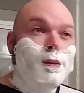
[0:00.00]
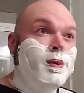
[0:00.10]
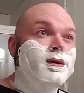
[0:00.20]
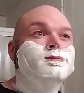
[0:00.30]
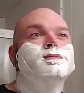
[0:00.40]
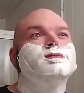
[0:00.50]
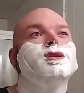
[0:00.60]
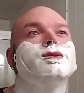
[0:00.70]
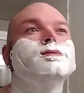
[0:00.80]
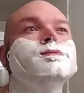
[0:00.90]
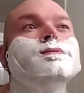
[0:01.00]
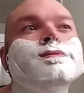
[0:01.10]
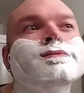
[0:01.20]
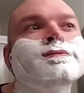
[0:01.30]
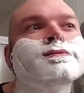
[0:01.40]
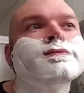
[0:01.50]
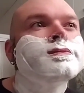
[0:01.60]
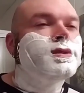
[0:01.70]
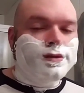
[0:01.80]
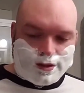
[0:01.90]
helping too.
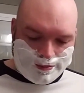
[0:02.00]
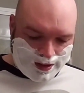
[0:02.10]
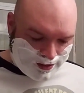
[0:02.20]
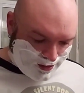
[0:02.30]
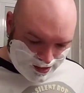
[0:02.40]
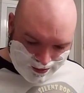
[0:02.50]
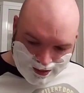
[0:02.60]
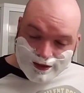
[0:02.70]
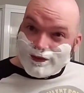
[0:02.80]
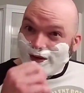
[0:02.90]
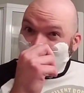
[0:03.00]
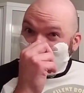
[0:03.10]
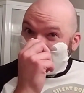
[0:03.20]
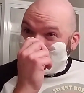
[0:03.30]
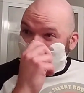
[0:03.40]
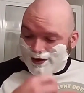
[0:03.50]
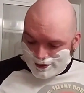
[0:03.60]
Oh man, that's a great smell. Even though I got it right on my